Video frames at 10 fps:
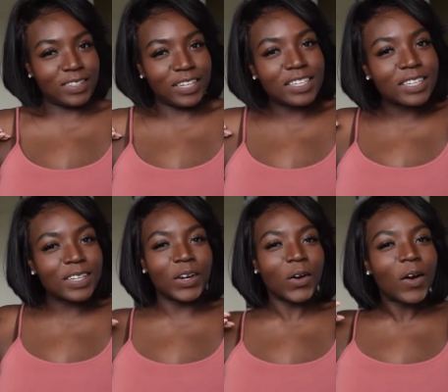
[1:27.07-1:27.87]

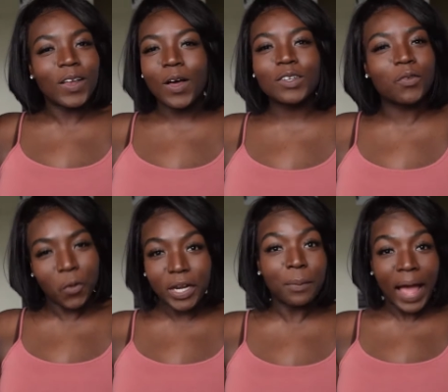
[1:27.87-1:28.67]
Your girl lost
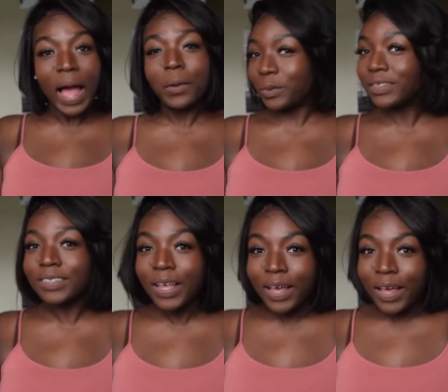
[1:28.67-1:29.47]
40 pounds.